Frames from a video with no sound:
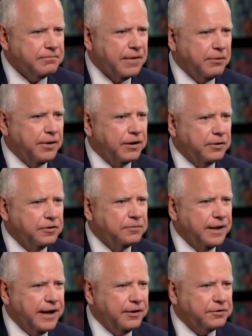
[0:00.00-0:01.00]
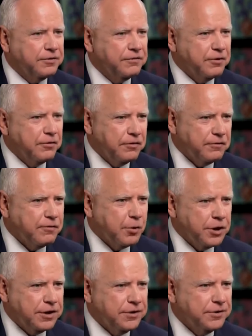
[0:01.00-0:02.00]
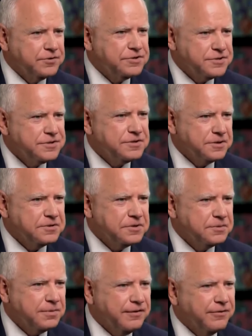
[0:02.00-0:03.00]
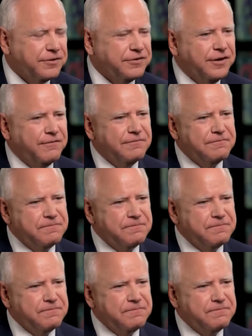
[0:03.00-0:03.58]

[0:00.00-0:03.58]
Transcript: my record has been out there for over 40 years to, to speak for itself.